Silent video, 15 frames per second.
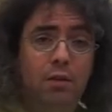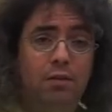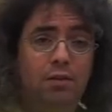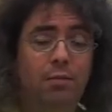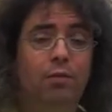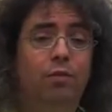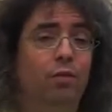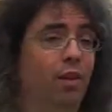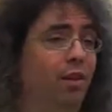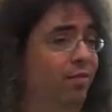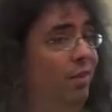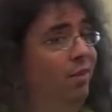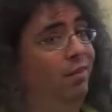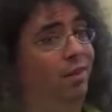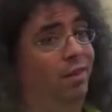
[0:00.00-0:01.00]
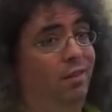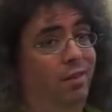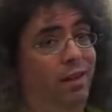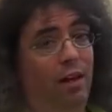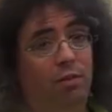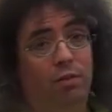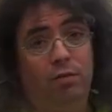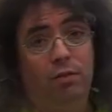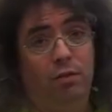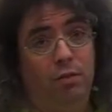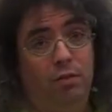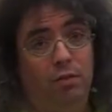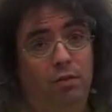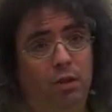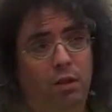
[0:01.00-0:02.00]
Some of you have things like
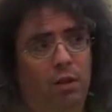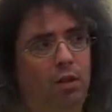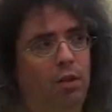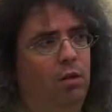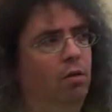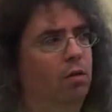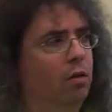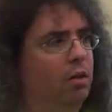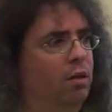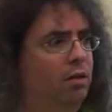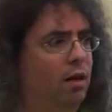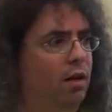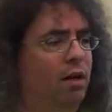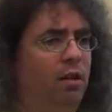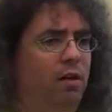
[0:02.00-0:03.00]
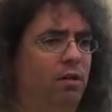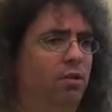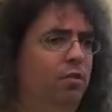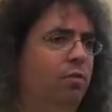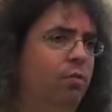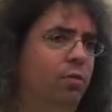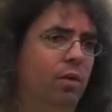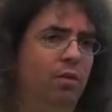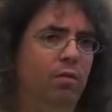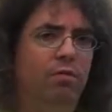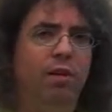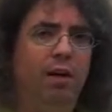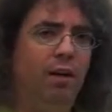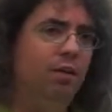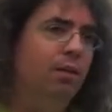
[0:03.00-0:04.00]
saxophones or guitars with
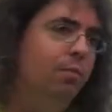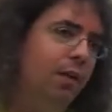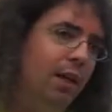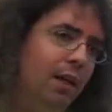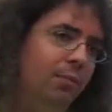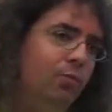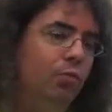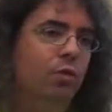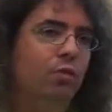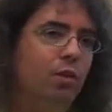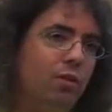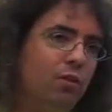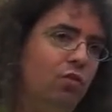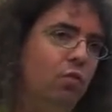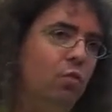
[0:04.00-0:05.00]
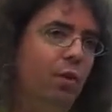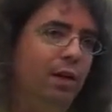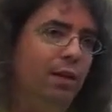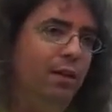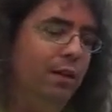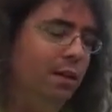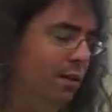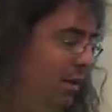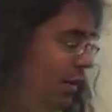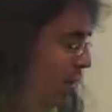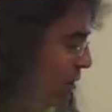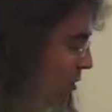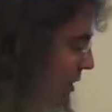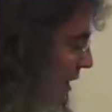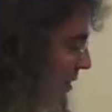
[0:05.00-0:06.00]
volume knobs where you can swell in.
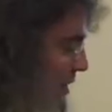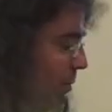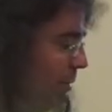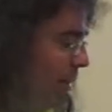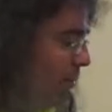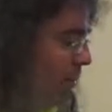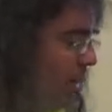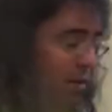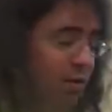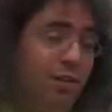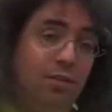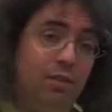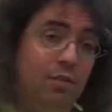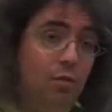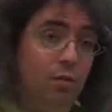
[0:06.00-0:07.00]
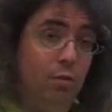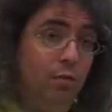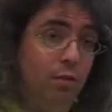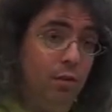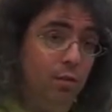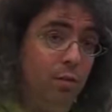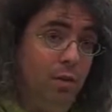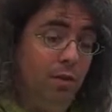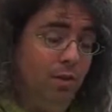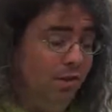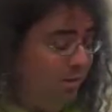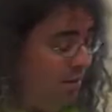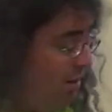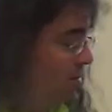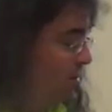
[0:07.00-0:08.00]
So that's something the piano doesn't do very well.
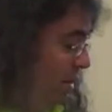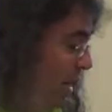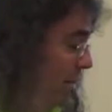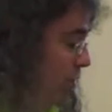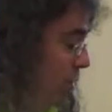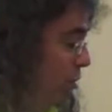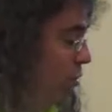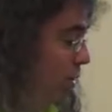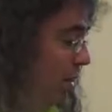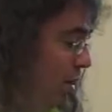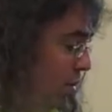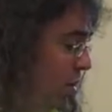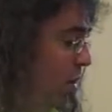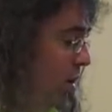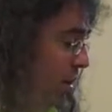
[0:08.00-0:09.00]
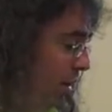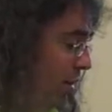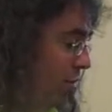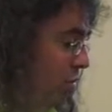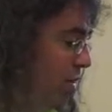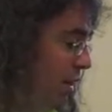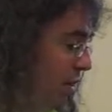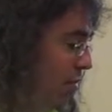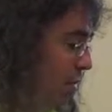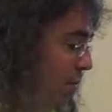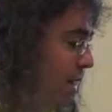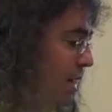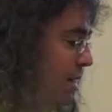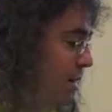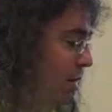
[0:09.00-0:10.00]
It doesn't actually do it at all unless you kind of
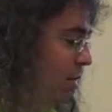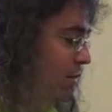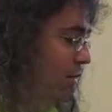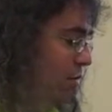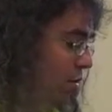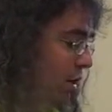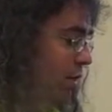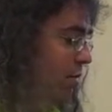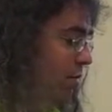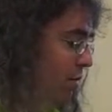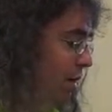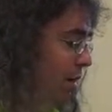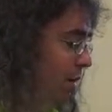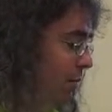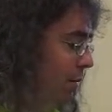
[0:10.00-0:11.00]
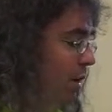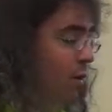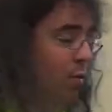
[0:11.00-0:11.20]
repeat notes and change the volume.